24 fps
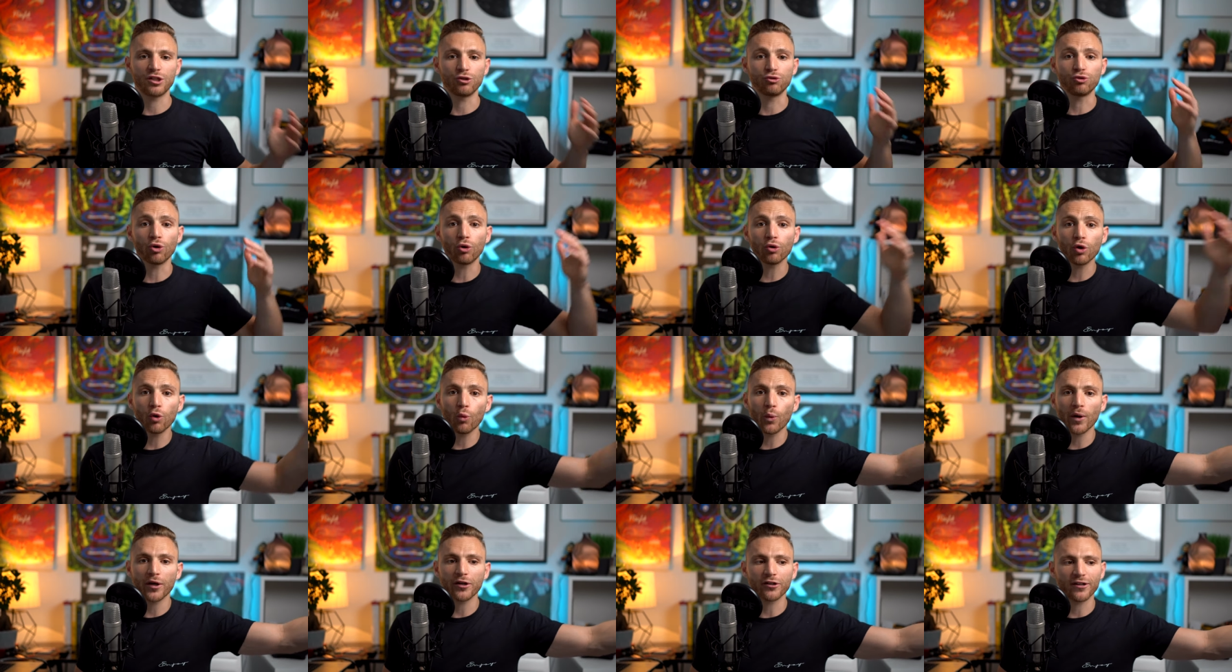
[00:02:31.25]
you don't
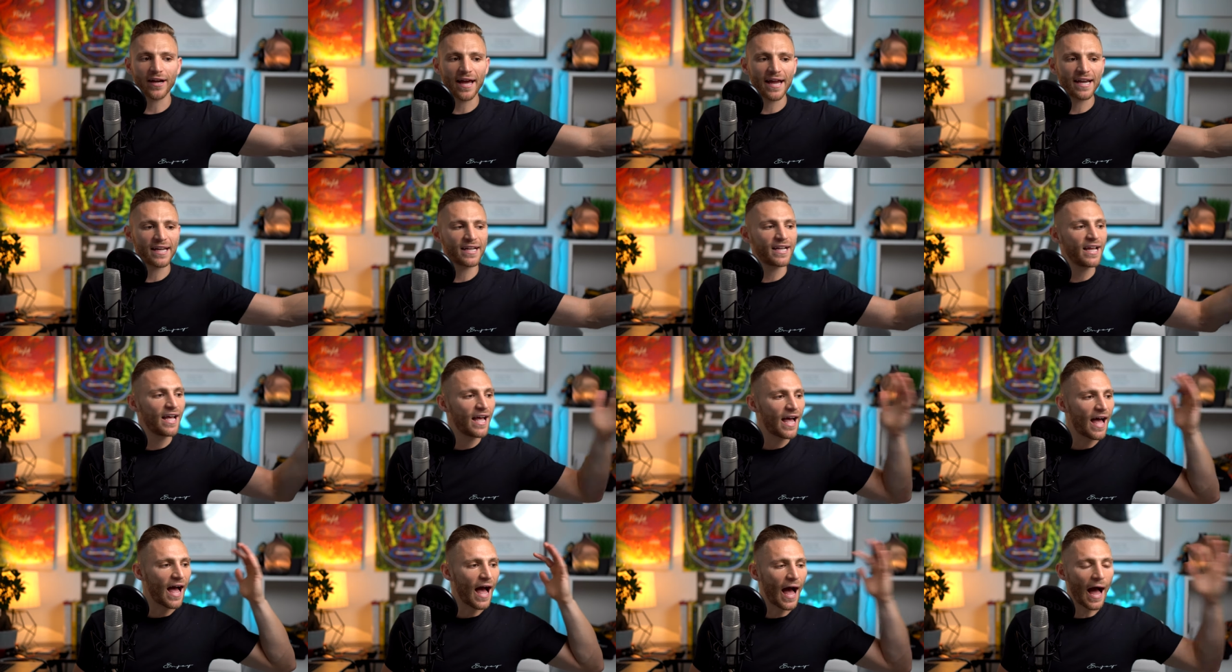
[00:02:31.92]
know where you're headed.
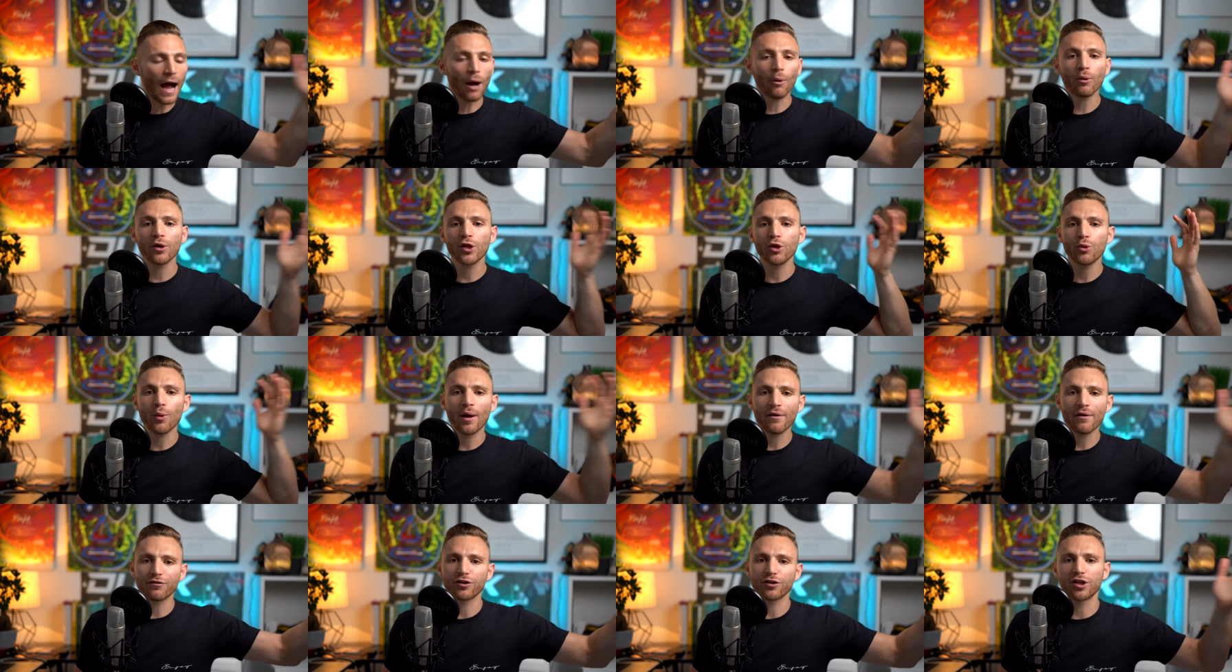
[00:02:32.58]
How are
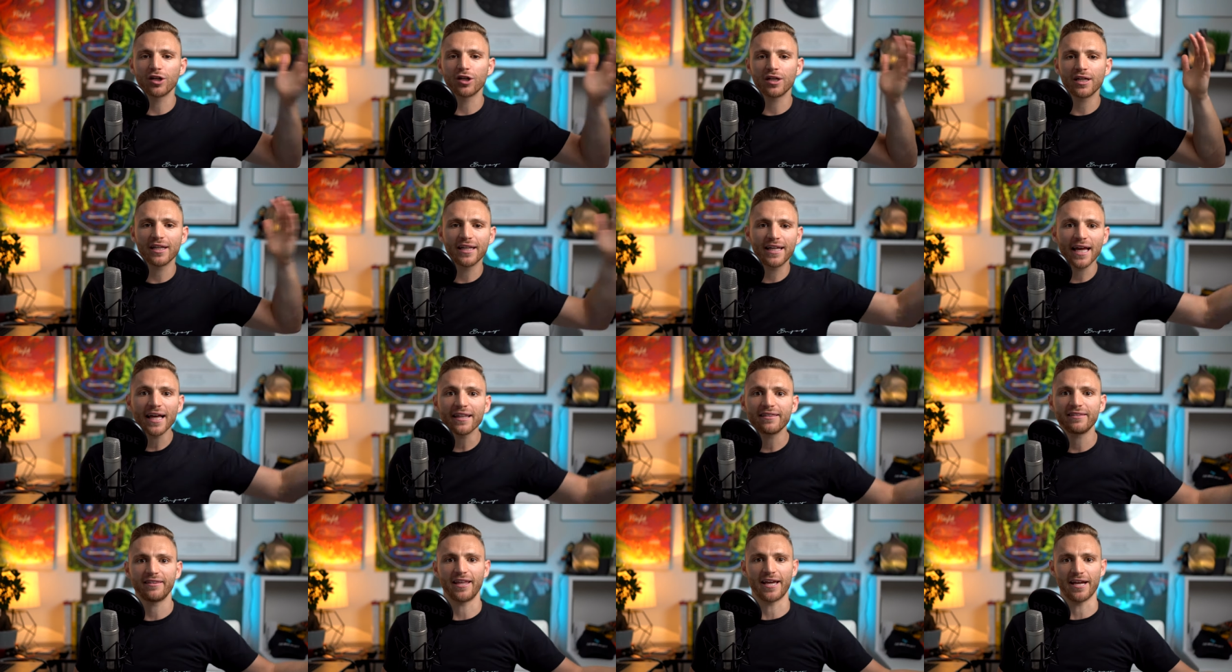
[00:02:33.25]
you ever going to
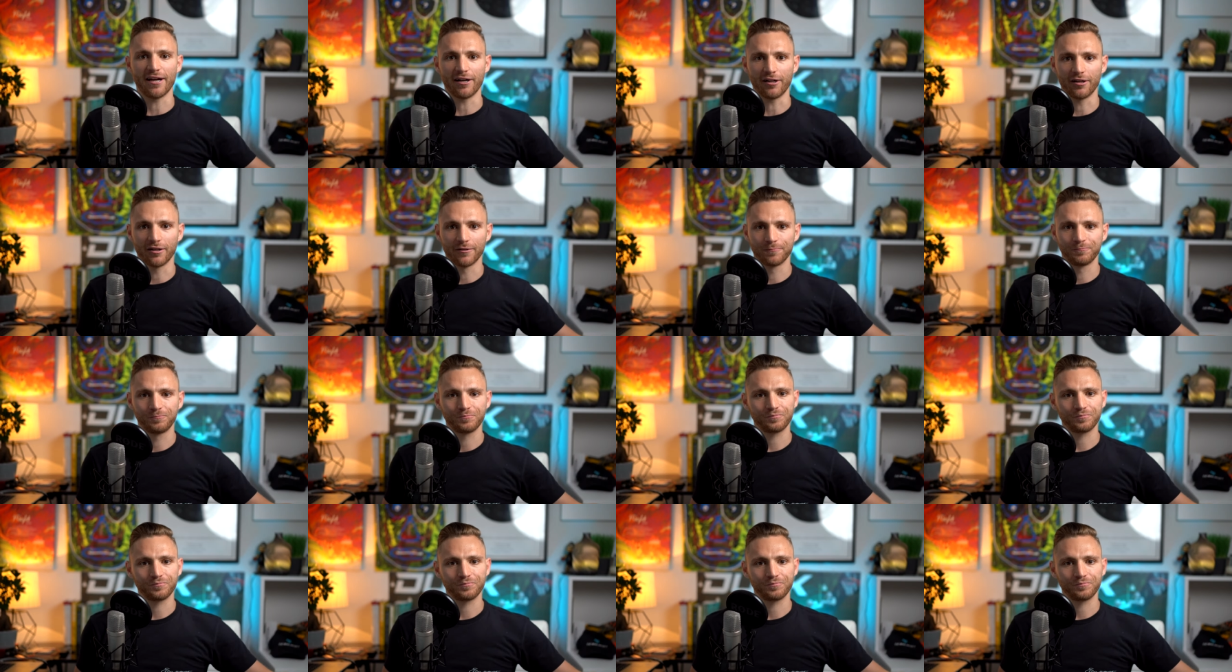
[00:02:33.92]
get there?